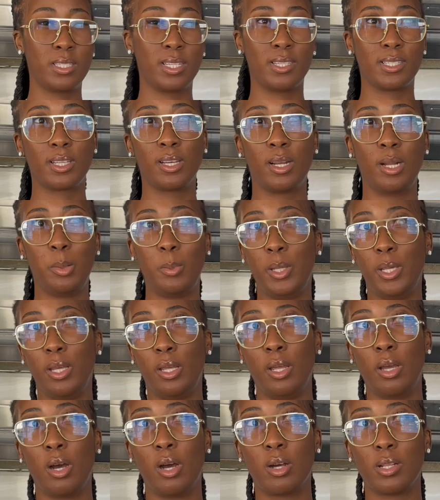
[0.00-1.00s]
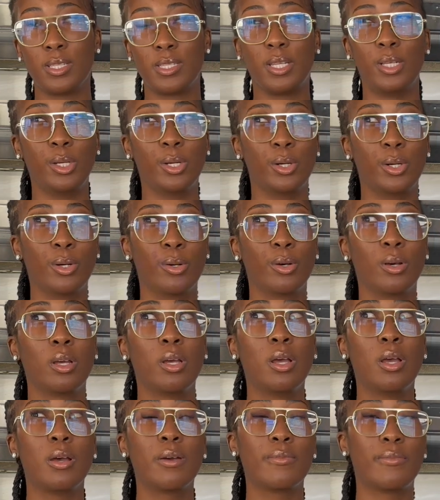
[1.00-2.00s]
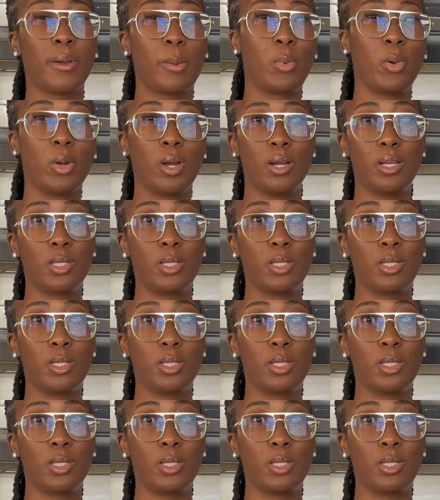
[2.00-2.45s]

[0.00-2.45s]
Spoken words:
it's going to be until February